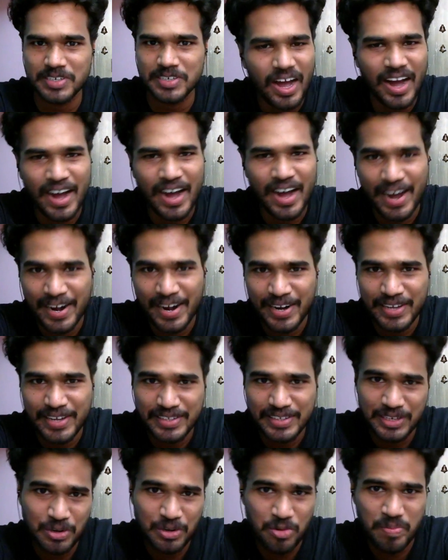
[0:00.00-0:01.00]
And
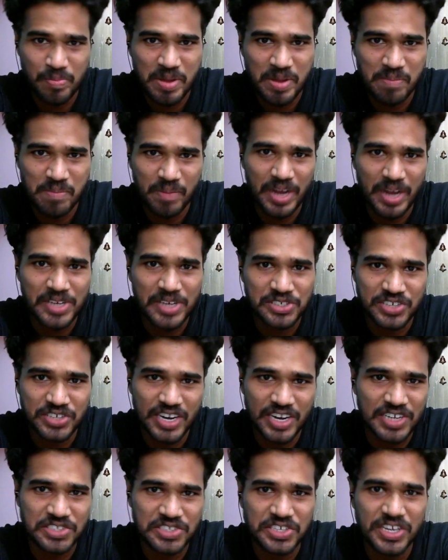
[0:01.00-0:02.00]
that would be my
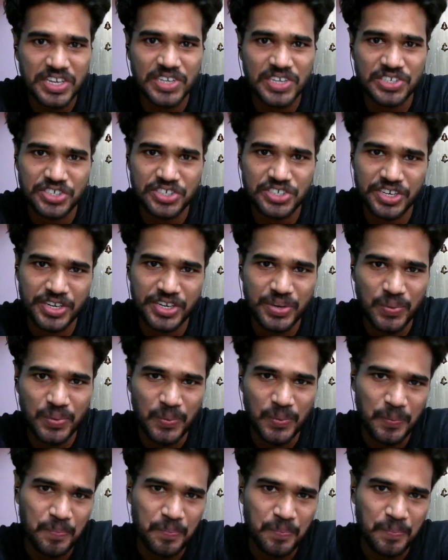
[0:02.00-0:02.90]
strategy and schedule.